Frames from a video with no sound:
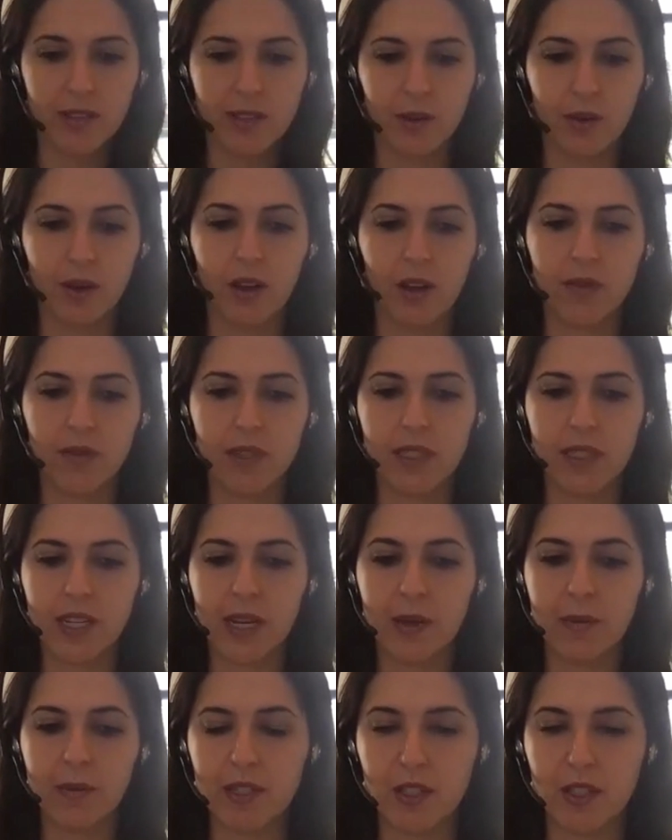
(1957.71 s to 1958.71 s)
So
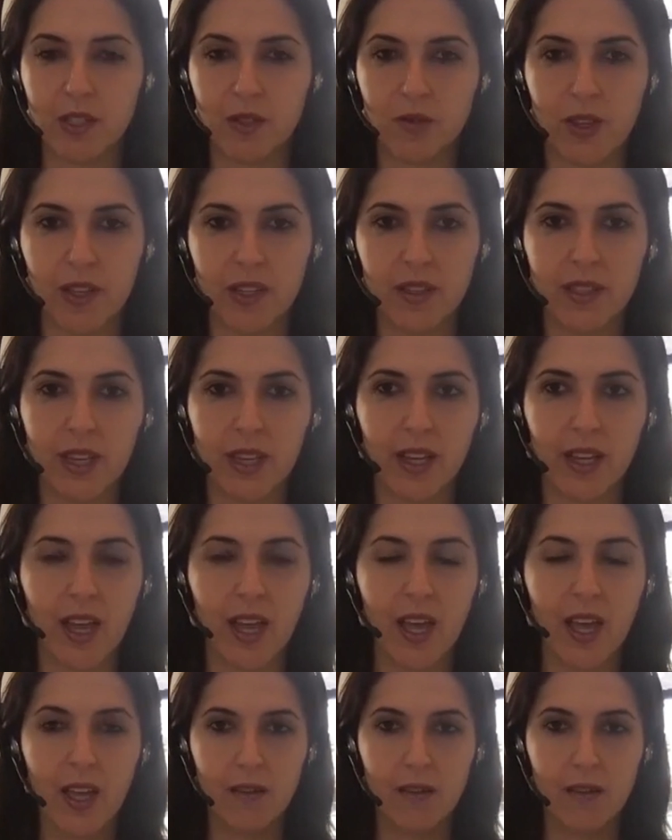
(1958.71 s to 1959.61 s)
oftentimes it just feels like